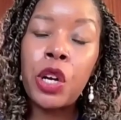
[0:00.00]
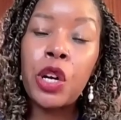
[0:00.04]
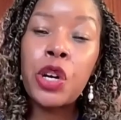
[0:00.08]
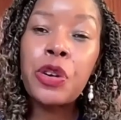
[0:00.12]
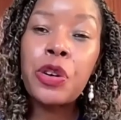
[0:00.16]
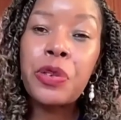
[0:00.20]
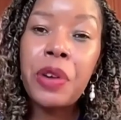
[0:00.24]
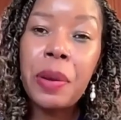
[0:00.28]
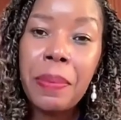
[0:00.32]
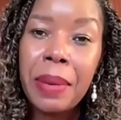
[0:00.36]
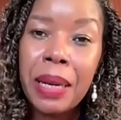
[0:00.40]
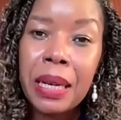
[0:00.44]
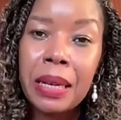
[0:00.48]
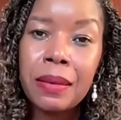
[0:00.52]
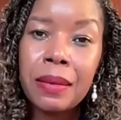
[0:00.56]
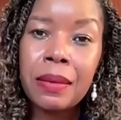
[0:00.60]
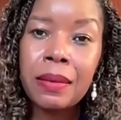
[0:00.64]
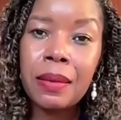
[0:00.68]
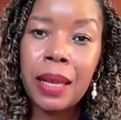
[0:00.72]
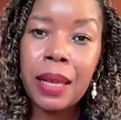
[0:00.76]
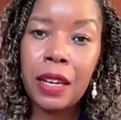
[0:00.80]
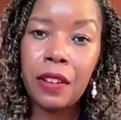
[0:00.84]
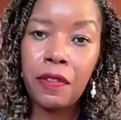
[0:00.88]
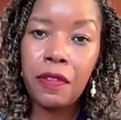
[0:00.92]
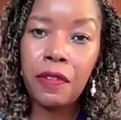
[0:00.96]

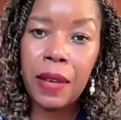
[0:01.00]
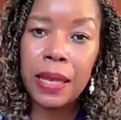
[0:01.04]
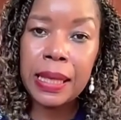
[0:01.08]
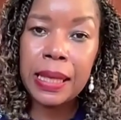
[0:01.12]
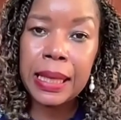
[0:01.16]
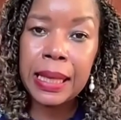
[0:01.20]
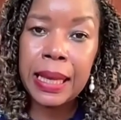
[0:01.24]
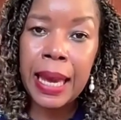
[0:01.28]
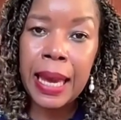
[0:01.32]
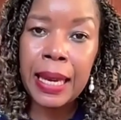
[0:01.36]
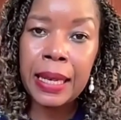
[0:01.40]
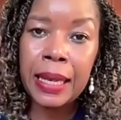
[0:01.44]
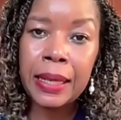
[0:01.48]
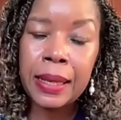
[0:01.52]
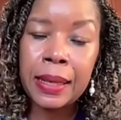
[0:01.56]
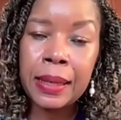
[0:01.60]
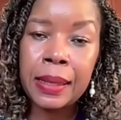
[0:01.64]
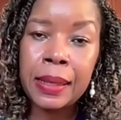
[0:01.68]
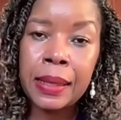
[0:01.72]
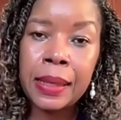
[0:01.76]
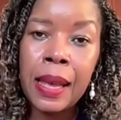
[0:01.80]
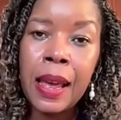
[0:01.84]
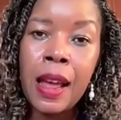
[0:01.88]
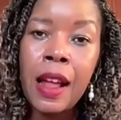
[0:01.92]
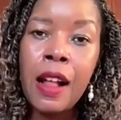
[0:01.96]
criminal
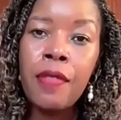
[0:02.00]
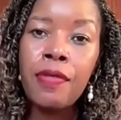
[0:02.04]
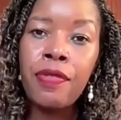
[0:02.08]
investigators,